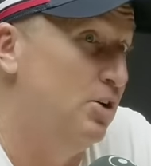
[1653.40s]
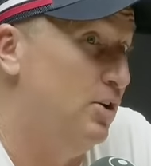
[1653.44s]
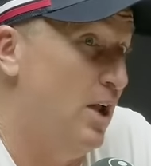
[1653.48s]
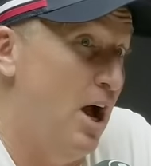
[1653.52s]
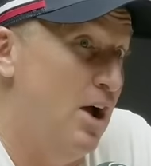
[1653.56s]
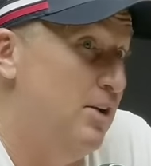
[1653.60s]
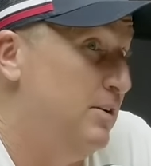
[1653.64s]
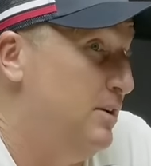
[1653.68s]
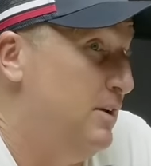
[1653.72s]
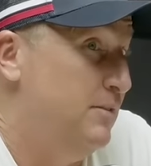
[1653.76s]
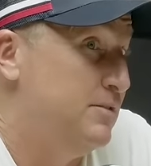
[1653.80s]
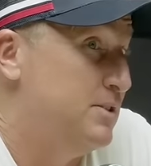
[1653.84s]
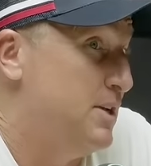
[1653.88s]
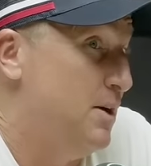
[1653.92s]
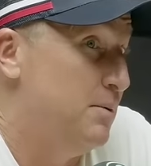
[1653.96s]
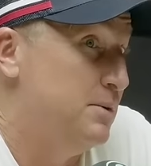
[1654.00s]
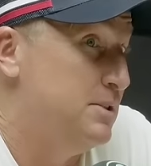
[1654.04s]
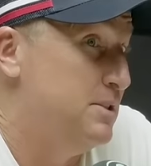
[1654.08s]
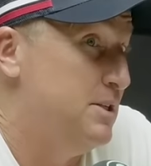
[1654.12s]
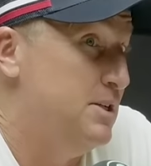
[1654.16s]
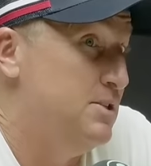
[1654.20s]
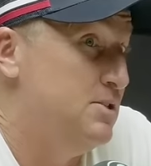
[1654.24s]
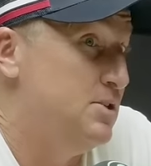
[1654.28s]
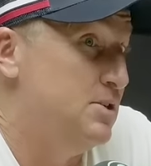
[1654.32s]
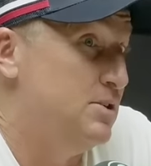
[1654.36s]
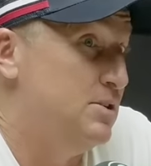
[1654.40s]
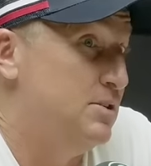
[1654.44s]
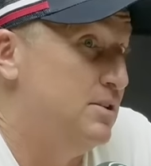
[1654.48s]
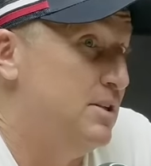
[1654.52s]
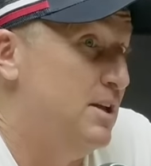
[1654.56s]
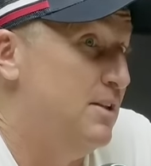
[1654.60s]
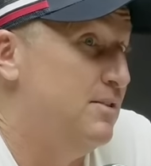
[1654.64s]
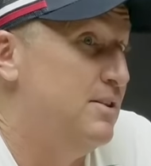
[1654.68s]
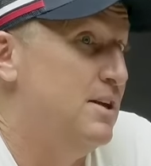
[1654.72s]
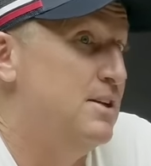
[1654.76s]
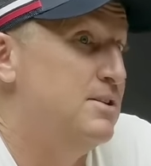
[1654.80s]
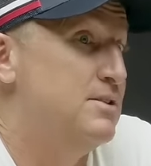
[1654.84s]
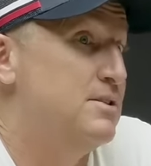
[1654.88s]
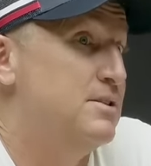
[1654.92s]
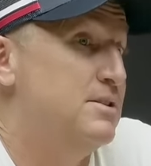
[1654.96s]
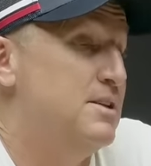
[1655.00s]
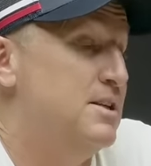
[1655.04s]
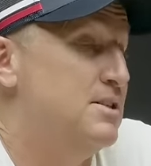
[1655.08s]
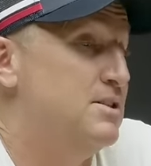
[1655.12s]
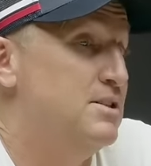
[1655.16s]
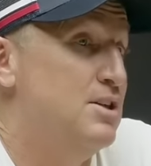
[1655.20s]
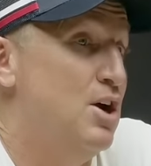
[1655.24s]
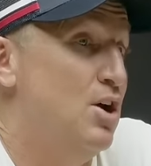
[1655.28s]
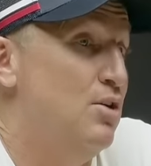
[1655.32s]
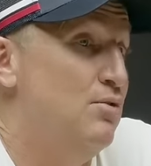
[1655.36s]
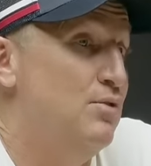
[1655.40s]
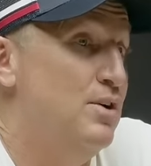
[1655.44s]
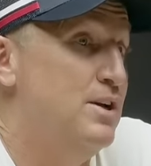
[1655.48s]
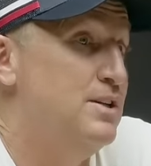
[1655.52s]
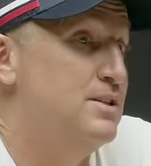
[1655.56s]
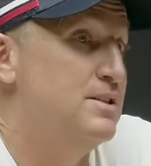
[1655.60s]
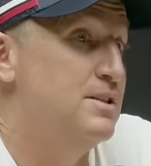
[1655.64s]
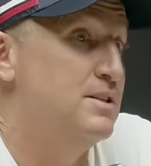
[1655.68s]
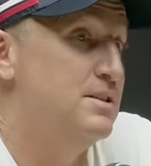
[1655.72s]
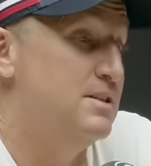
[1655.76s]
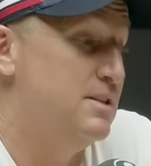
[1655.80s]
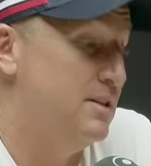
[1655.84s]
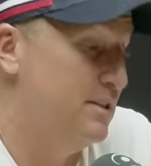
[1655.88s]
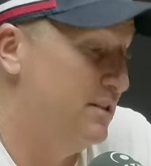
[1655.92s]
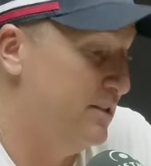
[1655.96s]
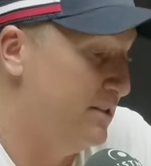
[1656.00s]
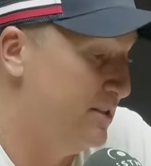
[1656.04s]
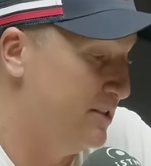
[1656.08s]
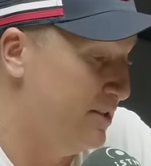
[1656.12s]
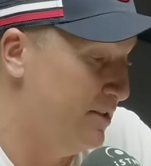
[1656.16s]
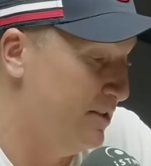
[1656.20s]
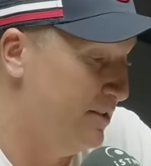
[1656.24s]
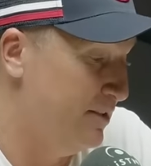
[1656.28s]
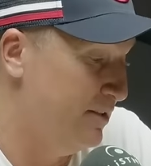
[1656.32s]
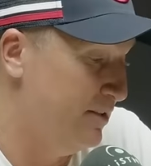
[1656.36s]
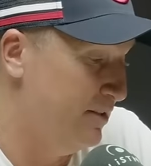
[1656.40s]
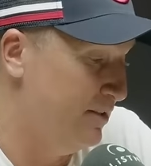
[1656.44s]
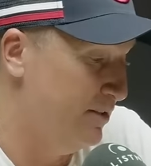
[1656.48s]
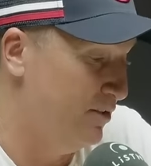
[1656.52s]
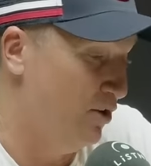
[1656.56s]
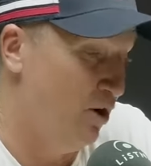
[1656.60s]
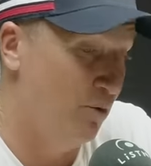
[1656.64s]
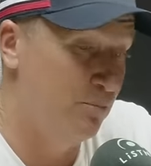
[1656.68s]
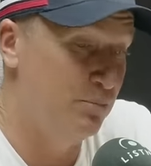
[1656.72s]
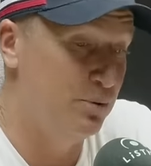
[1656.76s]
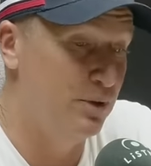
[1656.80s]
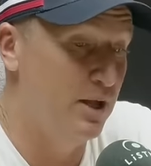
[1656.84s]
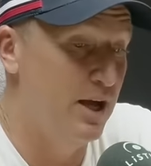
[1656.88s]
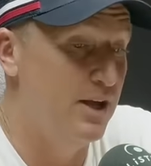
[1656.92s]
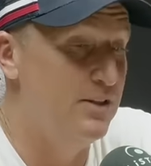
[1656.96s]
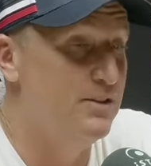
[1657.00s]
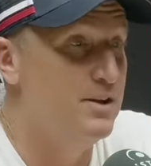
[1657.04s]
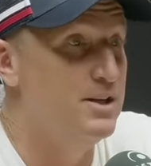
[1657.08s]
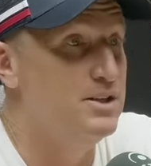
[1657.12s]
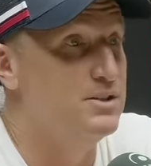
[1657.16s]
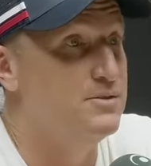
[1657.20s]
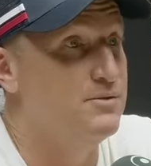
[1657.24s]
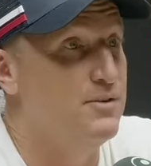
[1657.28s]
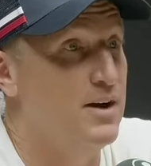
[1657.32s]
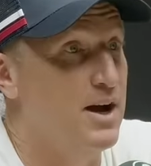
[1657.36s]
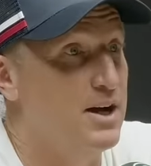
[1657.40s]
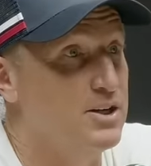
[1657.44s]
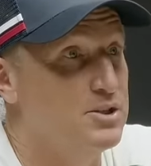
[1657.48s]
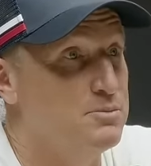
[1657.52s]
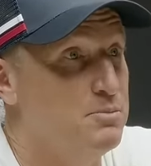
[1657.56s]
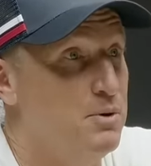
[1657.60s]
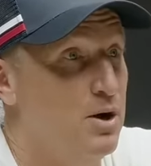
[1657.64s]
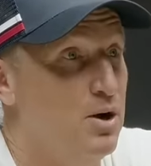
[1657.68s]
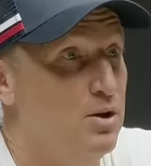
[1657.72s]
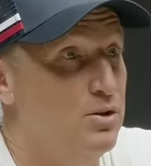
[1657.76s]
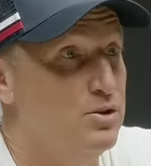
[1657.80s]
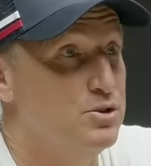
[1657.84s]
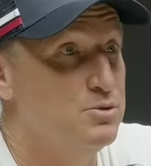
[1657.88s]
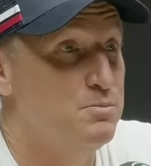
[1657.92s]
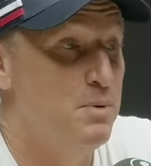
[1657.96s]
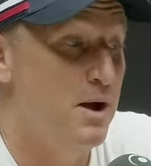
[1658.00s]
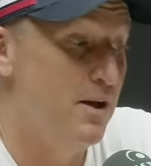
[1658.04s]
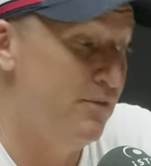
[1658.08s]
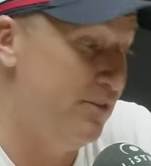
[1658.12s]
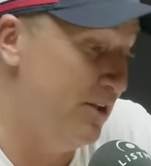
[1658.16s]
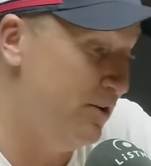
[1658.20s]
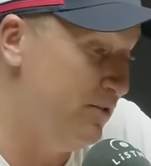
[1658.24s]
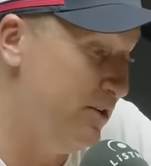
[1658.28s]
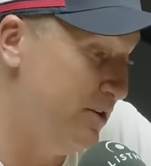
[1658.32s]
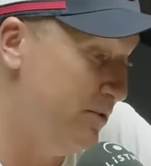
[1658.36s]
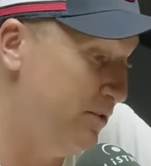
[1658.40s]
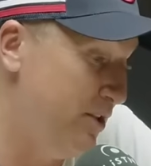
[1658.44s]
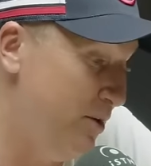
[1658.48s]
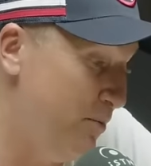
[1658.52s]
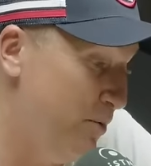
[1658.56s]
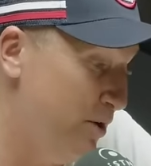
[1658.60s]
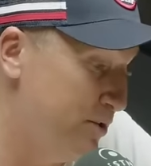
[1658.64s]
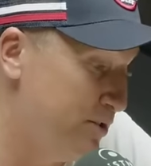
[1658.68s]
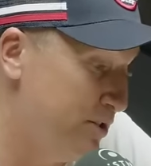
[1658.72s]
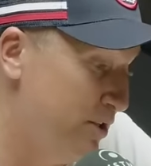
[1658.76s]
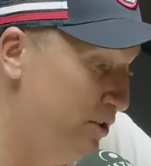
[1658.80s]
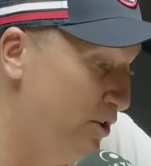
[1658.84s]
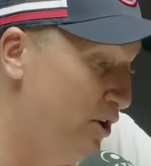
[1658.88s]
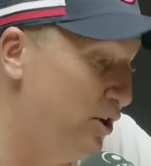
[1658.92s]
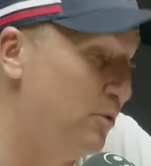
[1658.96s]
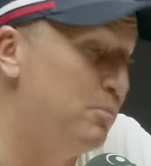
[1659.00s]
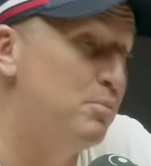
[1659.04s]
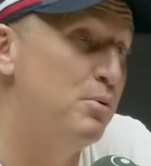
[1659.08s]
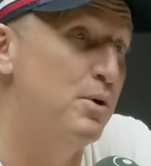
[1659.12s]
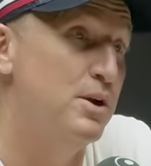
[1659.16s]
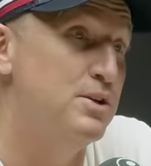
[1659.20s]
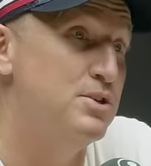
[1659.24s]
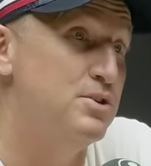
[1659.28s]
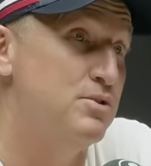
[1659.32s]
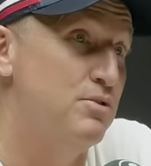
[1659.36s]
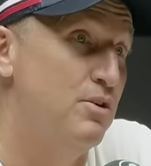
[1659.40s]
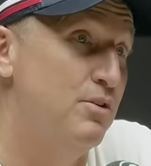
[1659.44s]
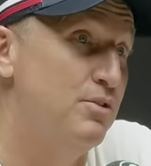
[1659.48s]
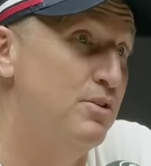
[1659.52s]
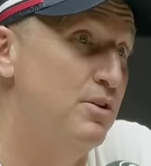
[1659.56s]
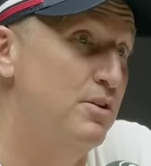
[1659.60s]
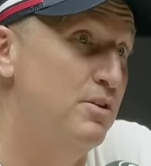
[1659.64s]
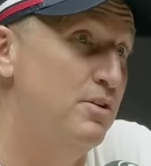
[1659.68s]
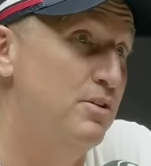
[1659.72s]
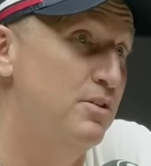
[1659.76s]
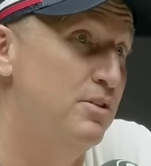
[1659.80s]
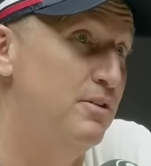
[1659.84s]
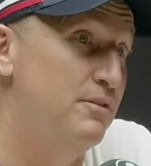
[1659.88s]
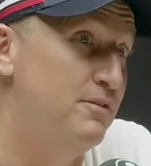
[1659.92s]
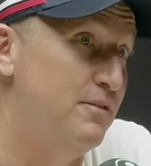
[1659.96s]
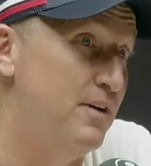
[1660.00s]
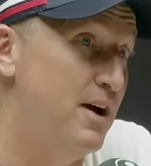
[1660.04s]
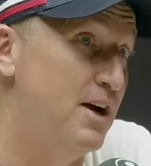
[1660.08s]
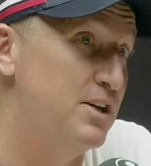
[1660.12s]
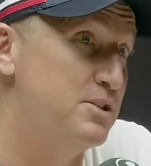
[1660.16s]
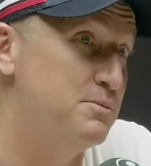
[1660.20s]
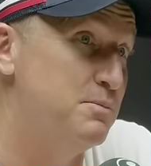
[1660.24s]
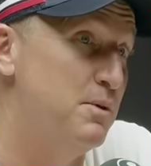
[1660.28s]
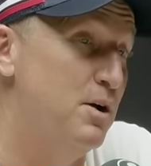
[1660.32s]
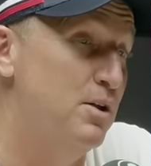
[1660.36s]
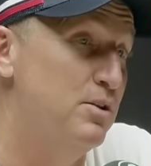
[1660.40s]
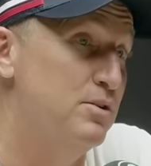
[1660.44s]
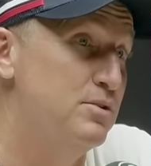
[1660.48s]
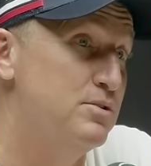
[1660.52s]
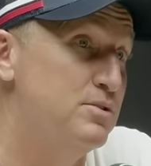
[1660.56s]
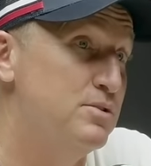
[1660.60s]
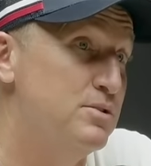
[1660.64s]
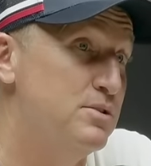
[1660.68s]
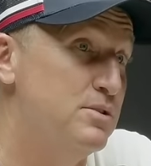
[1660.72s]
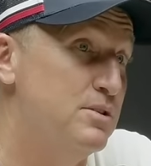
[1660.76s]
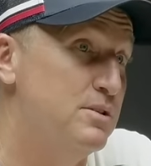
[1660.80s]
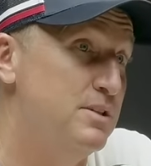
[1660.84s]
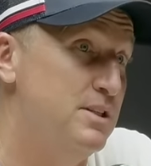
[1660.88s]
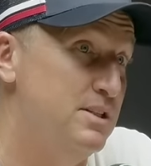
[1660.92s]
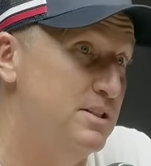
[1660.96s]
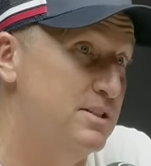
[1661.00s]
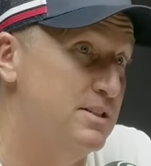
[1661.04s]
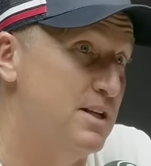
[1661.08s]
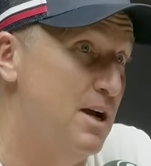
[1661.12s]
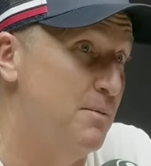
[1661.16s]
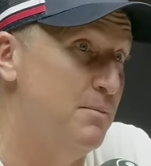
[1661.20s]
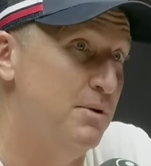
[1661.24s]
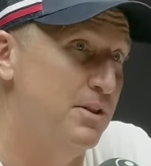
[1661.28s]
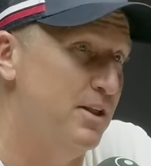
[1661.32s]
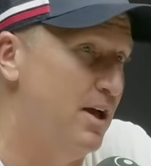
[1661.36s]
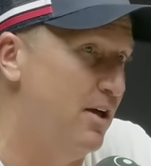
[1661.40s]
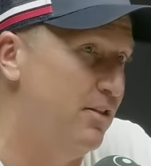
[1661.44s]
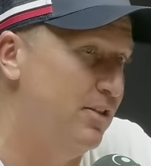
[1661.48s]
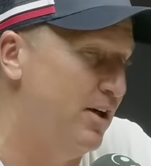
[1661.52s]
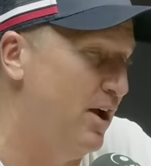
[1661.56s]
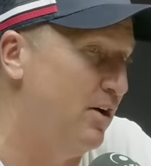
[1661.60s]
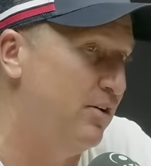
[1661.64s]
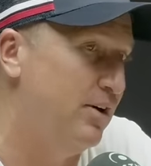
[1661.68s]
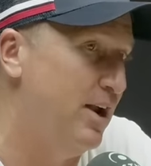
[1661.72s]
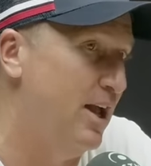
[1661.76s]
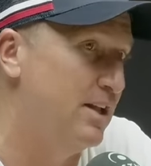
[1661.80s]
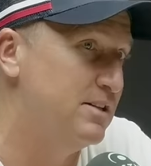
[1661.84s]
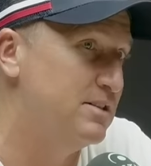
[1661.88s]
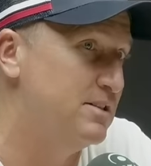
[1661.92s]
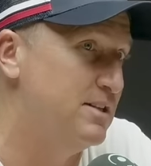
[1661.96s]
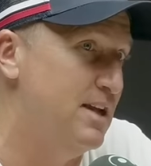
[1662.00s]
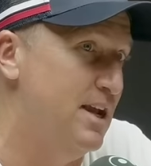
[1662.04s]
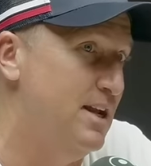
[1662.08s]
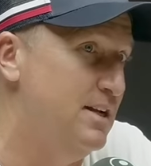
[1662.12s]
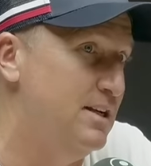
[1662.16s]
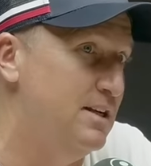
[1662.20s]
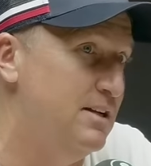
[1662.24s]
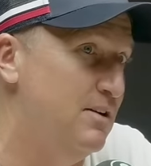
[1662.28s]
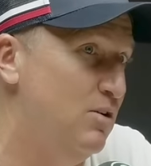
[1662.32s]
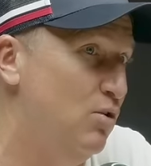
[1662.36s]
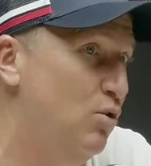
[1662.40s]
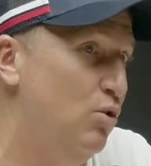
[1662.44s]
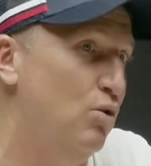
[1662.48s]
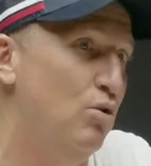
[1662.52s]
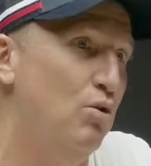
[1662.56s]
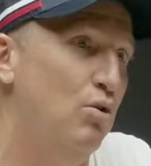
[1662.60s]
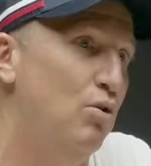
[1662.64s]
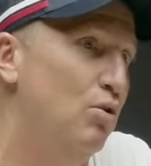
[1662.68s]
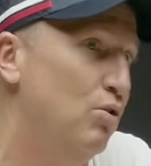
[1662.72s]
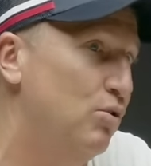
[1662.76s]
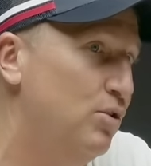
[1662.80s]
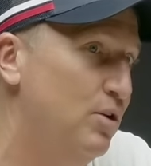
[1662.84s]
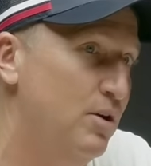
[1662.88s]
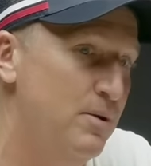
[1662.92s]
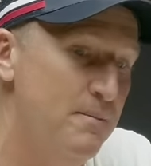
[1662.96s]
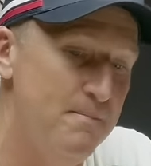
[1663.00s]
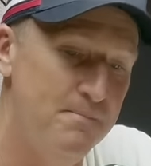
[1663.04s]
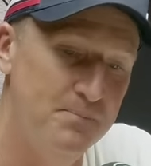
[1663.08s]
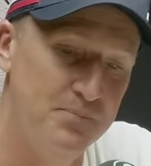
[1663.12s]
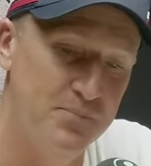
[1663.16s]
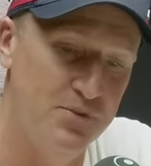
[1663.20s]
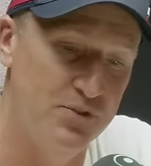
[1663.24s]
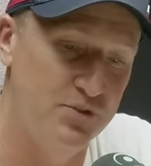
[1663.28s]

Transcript: Not, only if someone's injured. There's there's okay. no reason to, to not play these fast bowlers. But there is, there was a lot of pressure on the, the fast bowlers this summer. They, they were outstanding. All, all the...